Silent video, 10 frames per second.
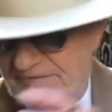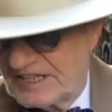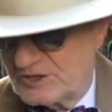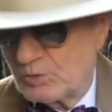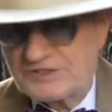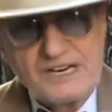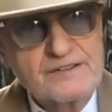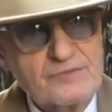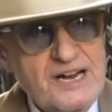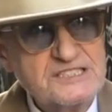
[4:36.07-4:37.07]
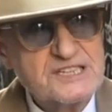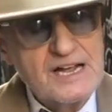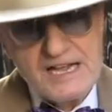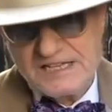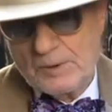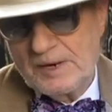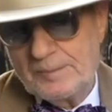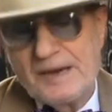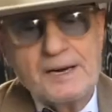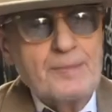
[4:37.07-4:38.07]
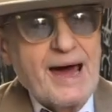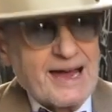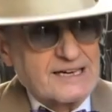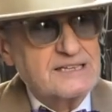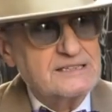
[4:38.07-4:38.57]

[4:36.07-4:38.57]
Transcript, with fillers: they talk to their friends. They want to be in a pack.